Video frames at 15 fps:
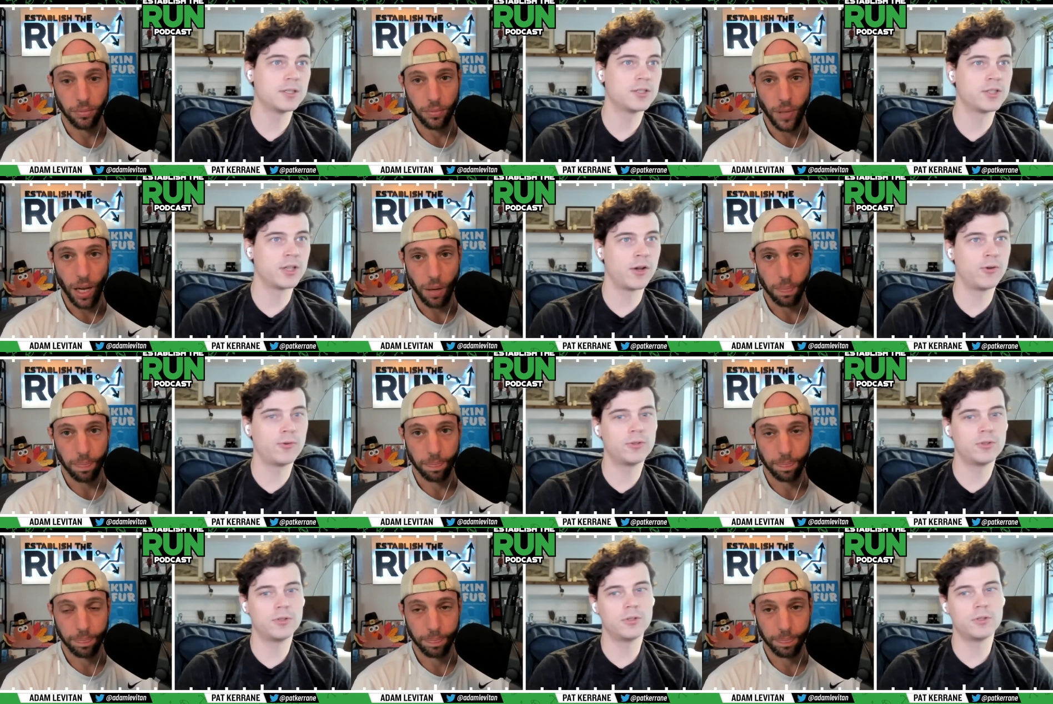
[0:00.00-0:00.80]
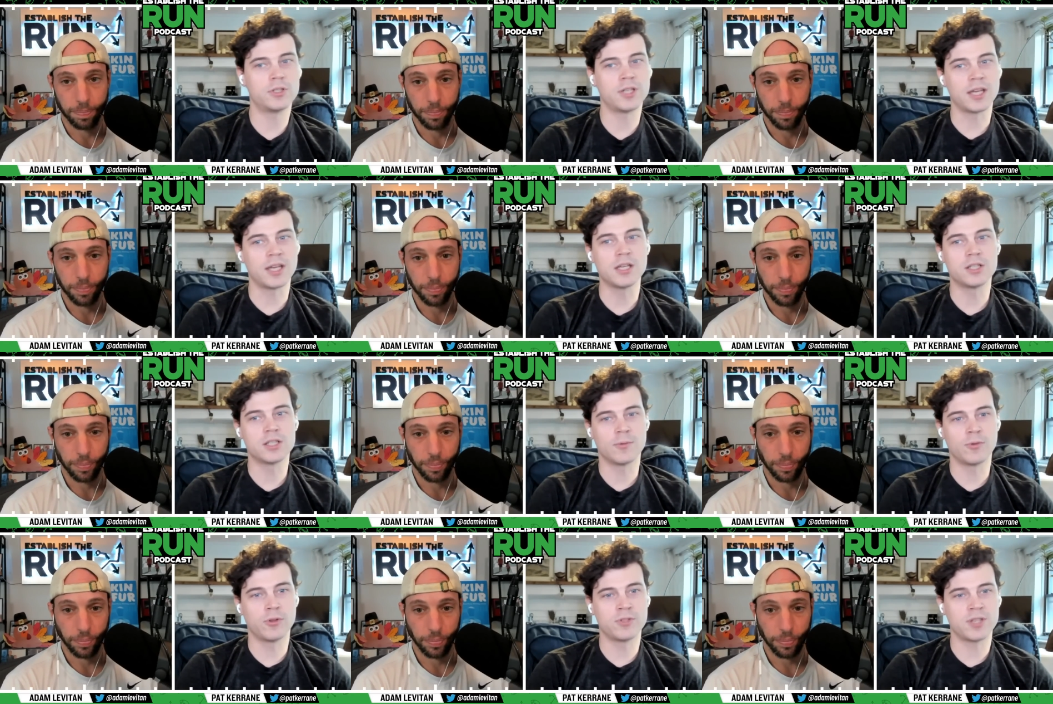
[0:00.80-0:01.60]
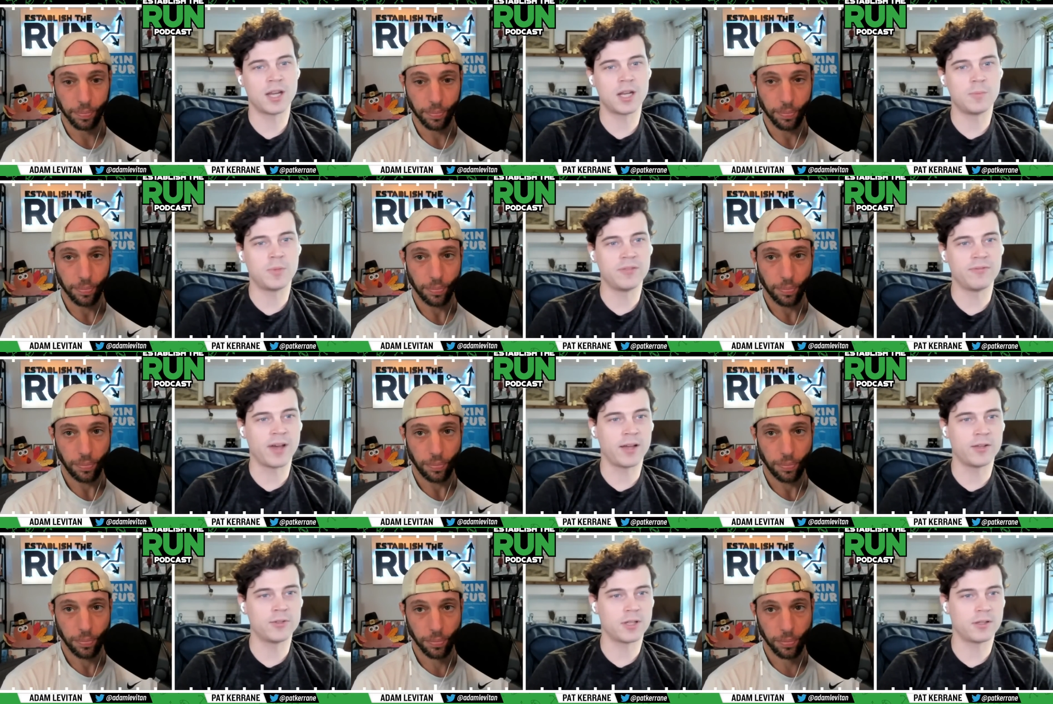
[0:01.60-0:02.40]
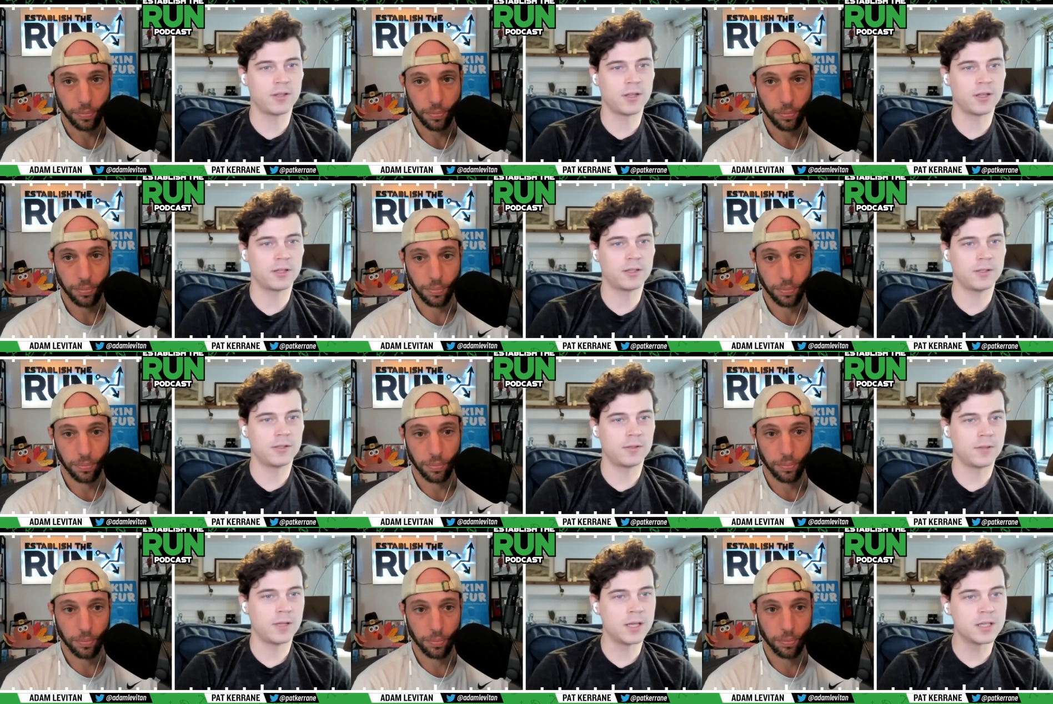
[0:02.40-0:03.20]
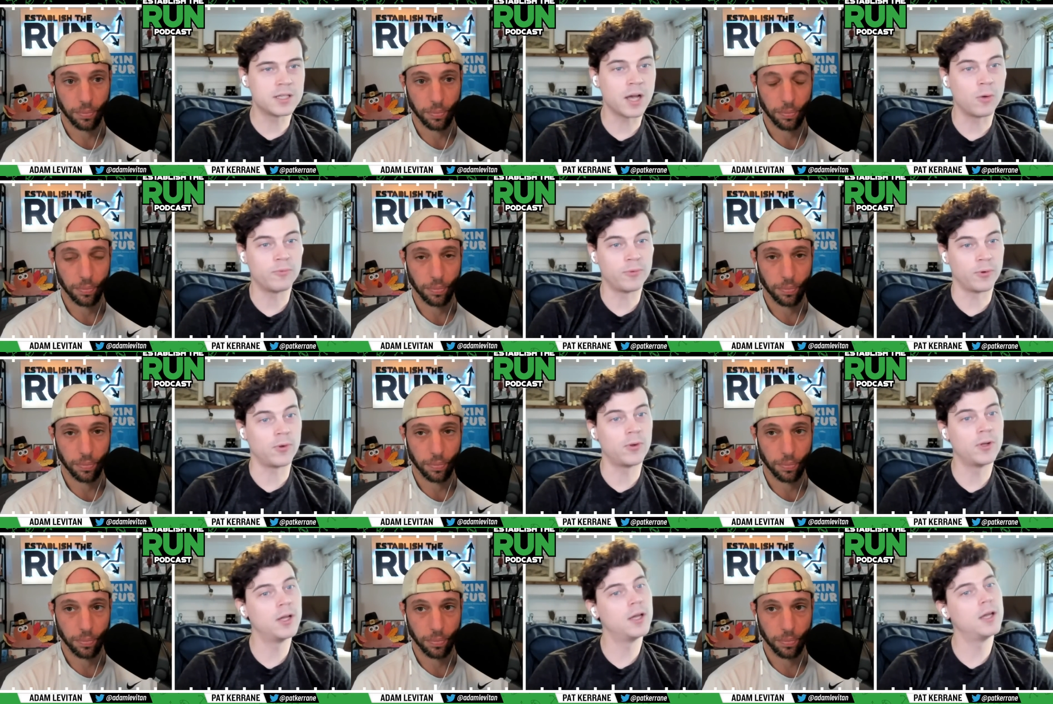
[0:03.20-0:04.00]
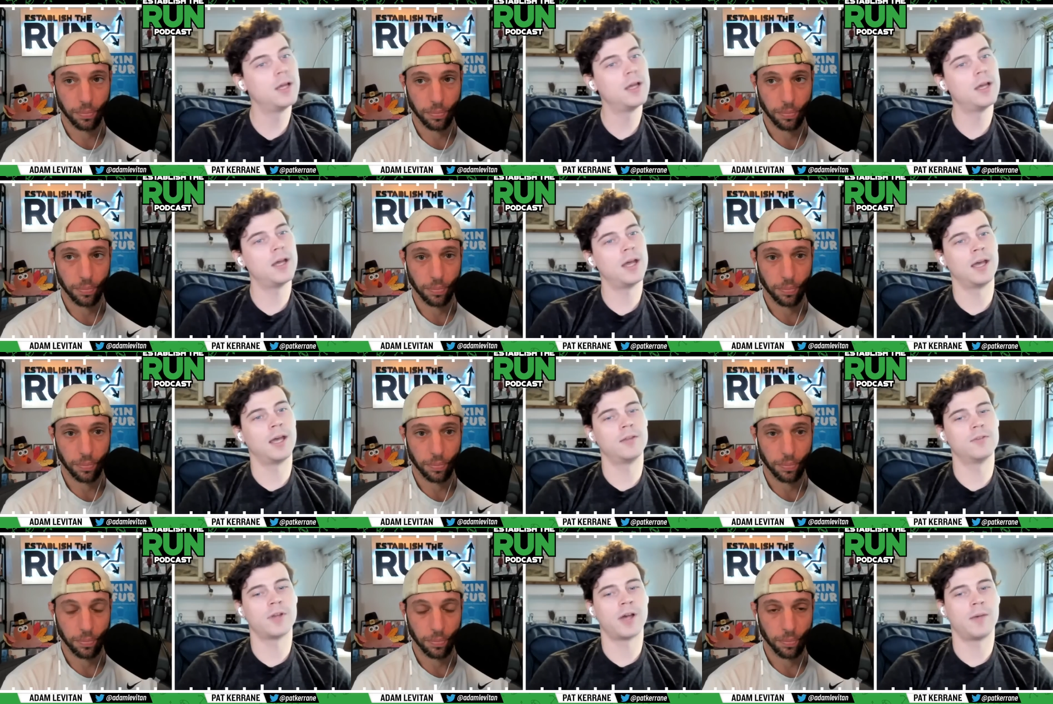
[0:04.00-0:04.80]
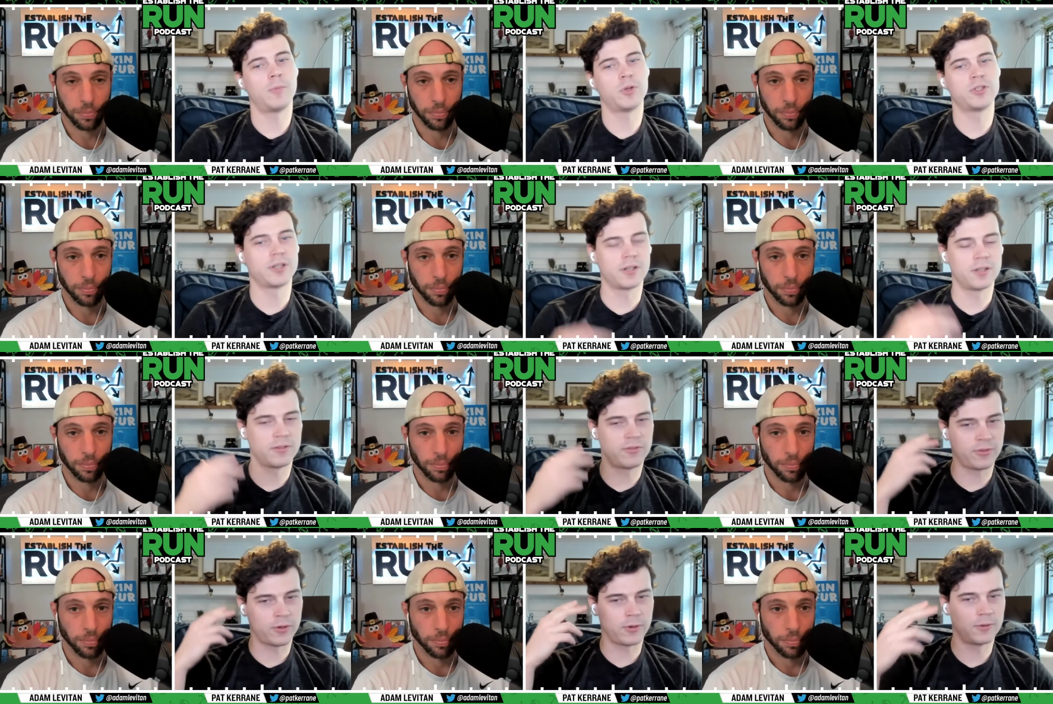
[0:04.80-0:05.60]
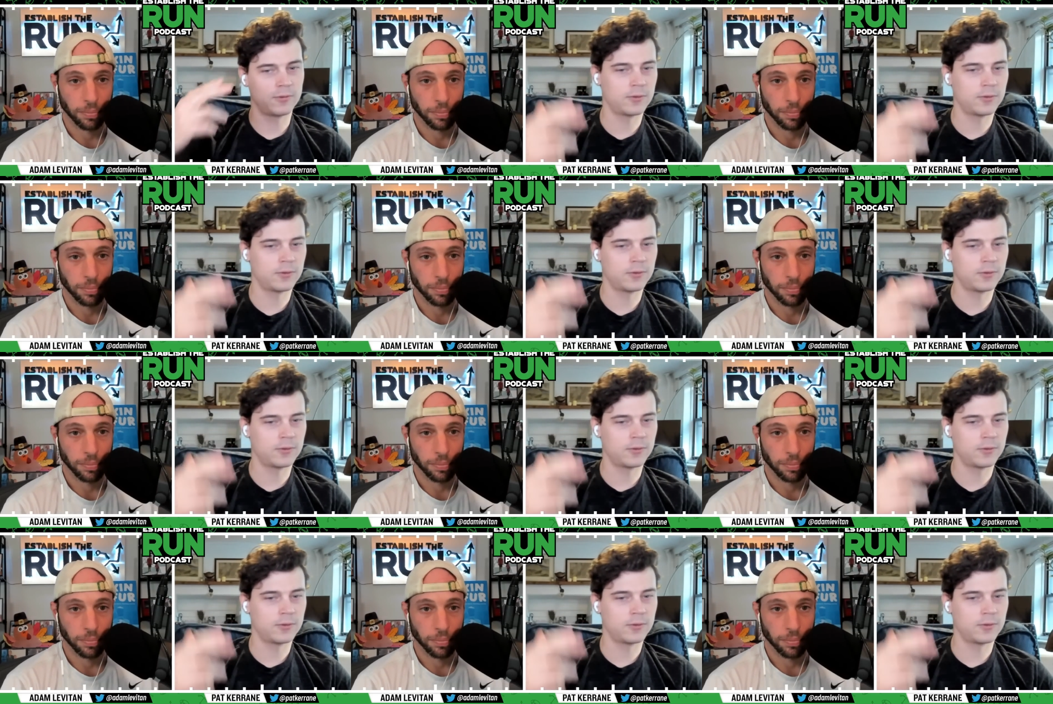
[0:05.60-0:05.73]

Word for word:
Speaker 1: So taking some of those ADP values, I think, is helpful and uh, particularly for